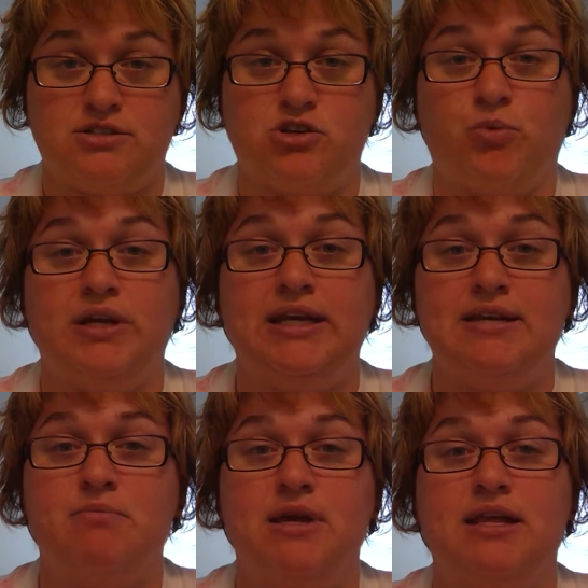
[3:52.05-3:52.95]
So we need
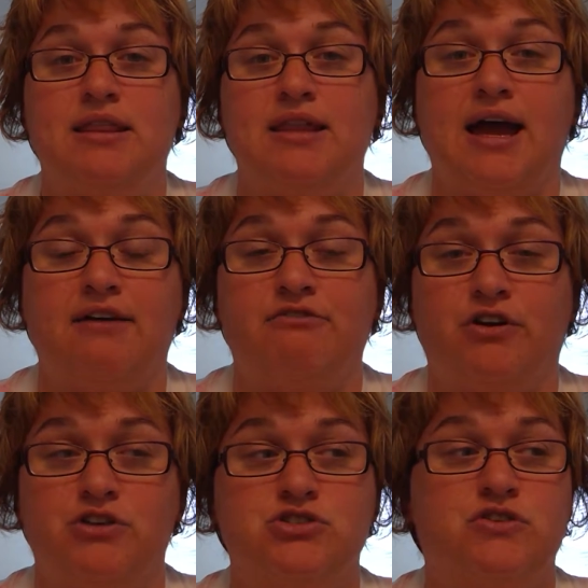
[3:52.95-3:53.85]
to meet that first.